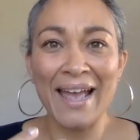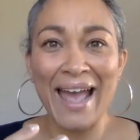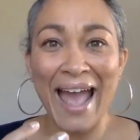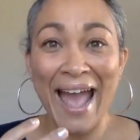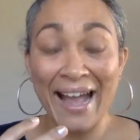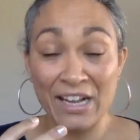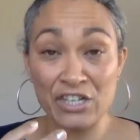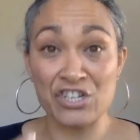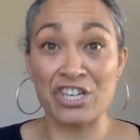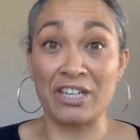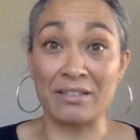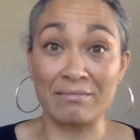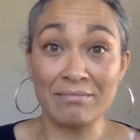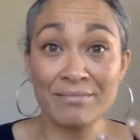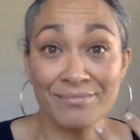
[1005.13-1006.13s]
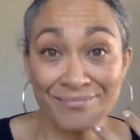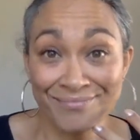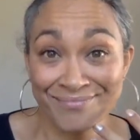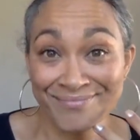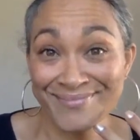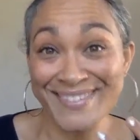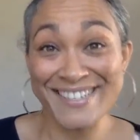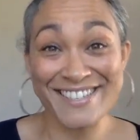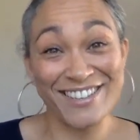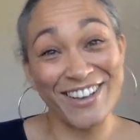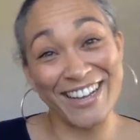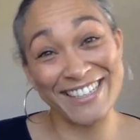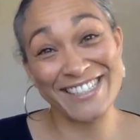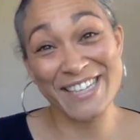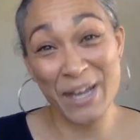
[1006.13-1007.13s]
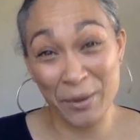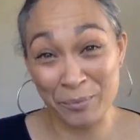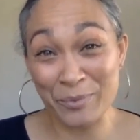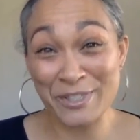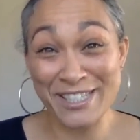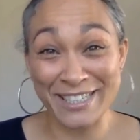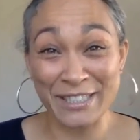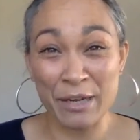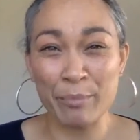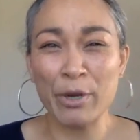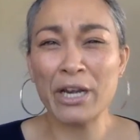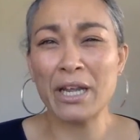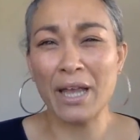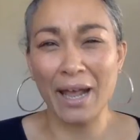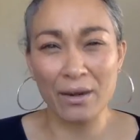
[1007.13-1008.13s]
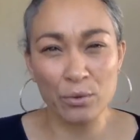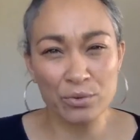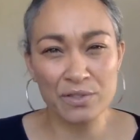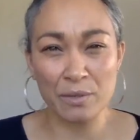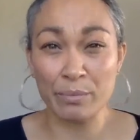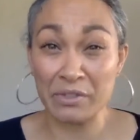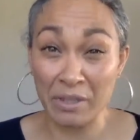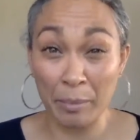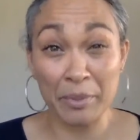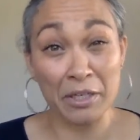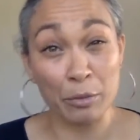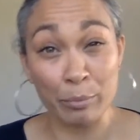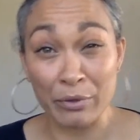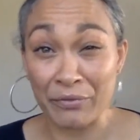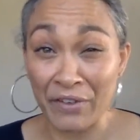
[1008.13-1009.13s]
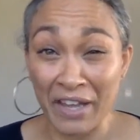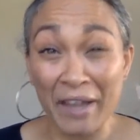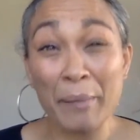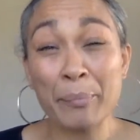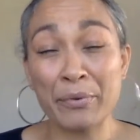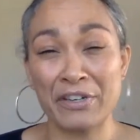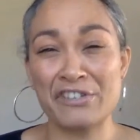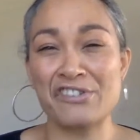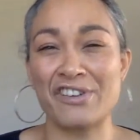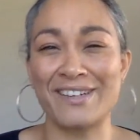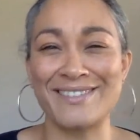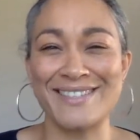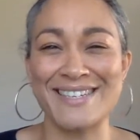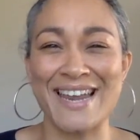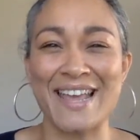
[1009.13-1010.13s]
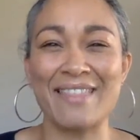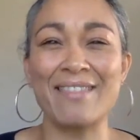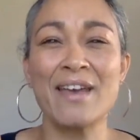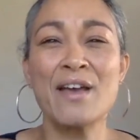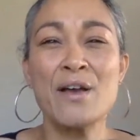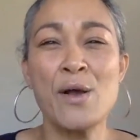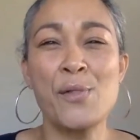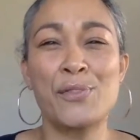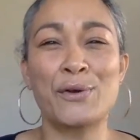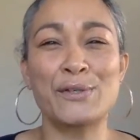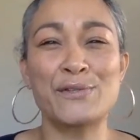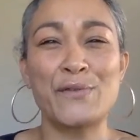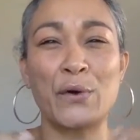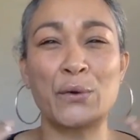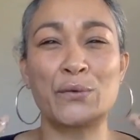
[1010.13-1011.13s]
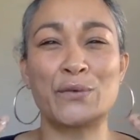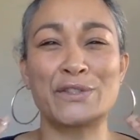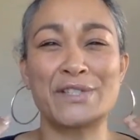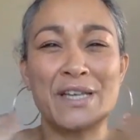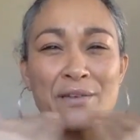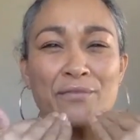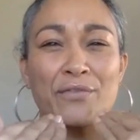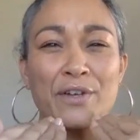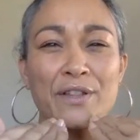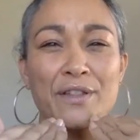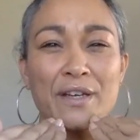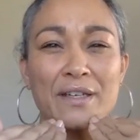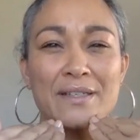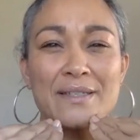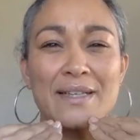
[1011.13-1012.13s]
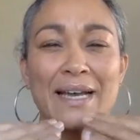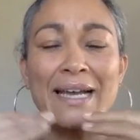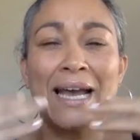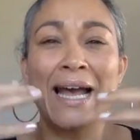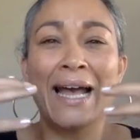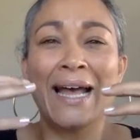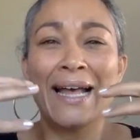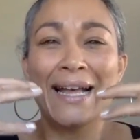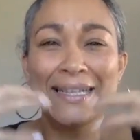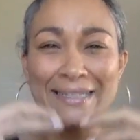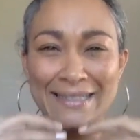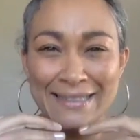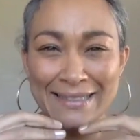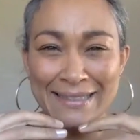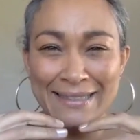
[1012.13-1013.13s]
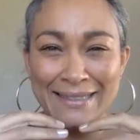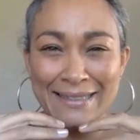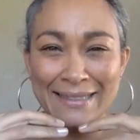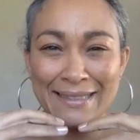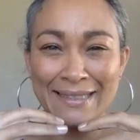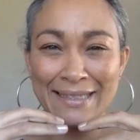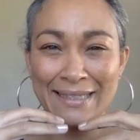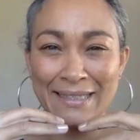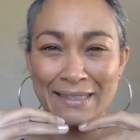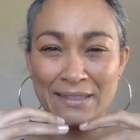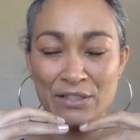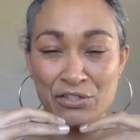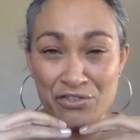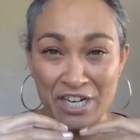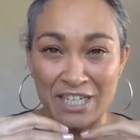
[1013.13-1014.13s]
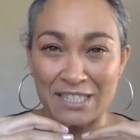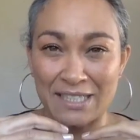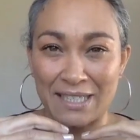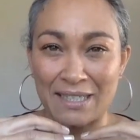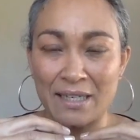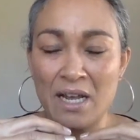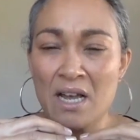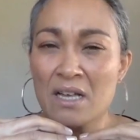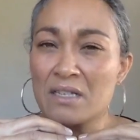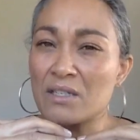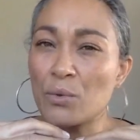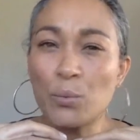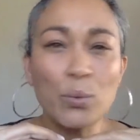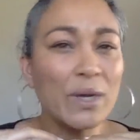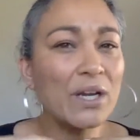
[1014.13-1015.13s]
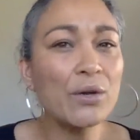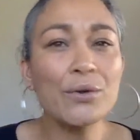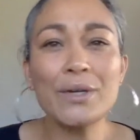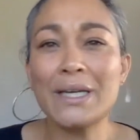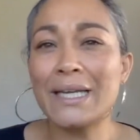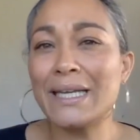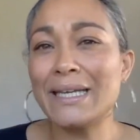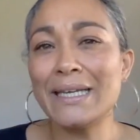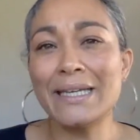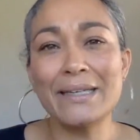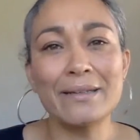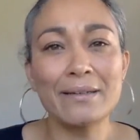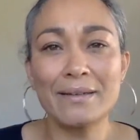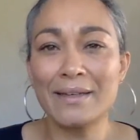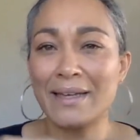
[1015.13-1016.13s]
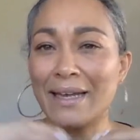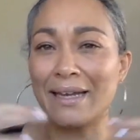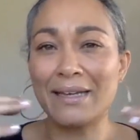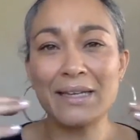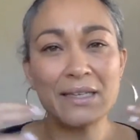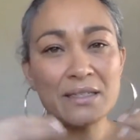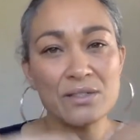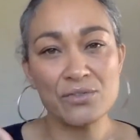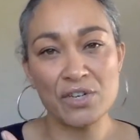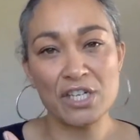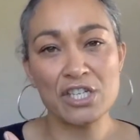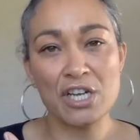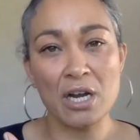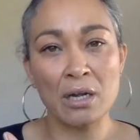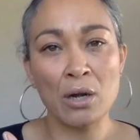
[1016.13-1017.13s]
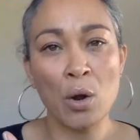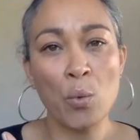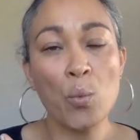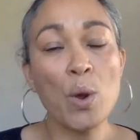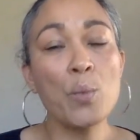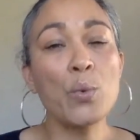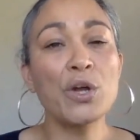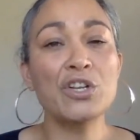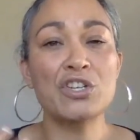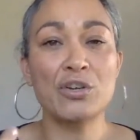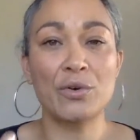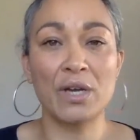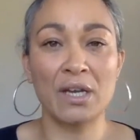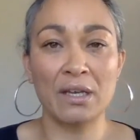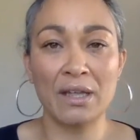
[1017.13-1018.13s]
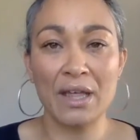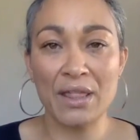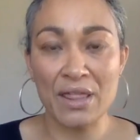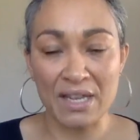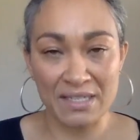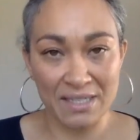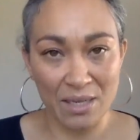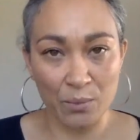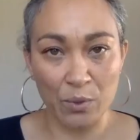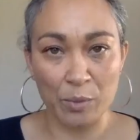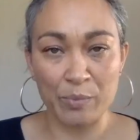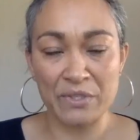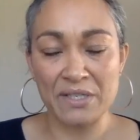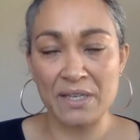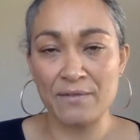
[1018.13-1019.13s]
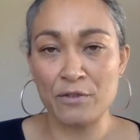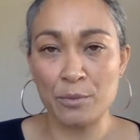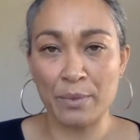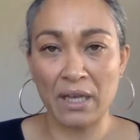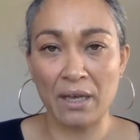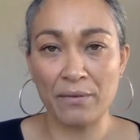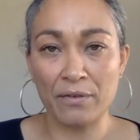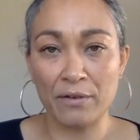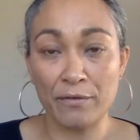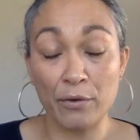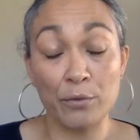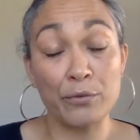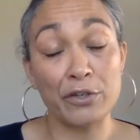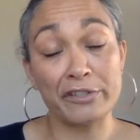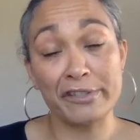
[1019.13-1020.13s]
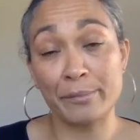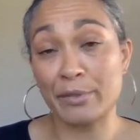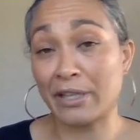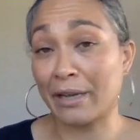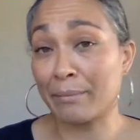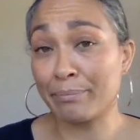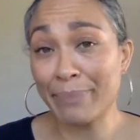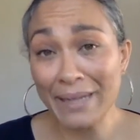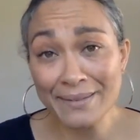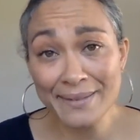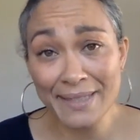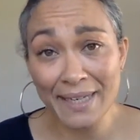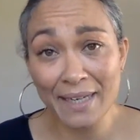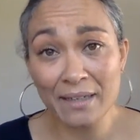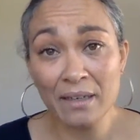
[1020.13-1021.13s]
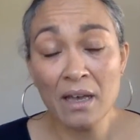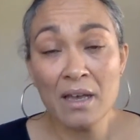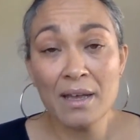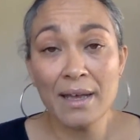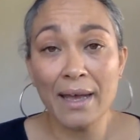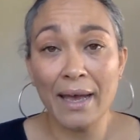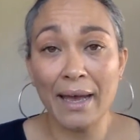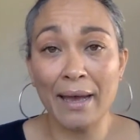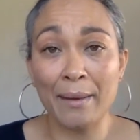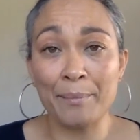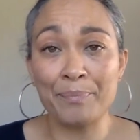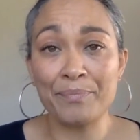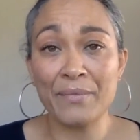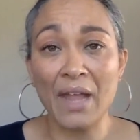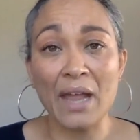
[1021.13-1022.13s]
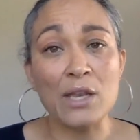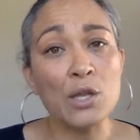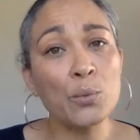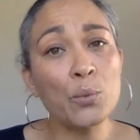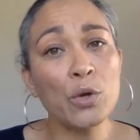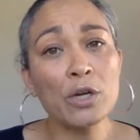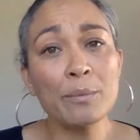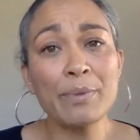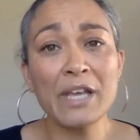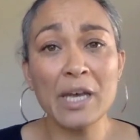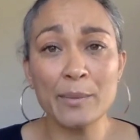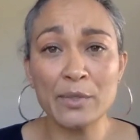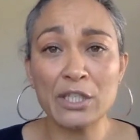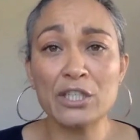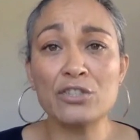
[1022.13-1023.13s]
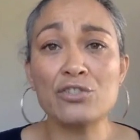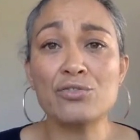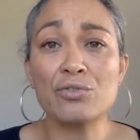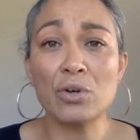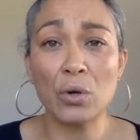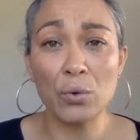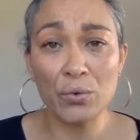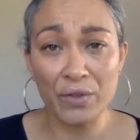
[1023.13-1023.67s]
action designed to help protect our body and also build up a little bit of air pressure underneath those vocal folds. Everything is like constricted. So we don't need any constriction when we're doing things that we perceive to be effortful, for example, like belting, and you want to be able to control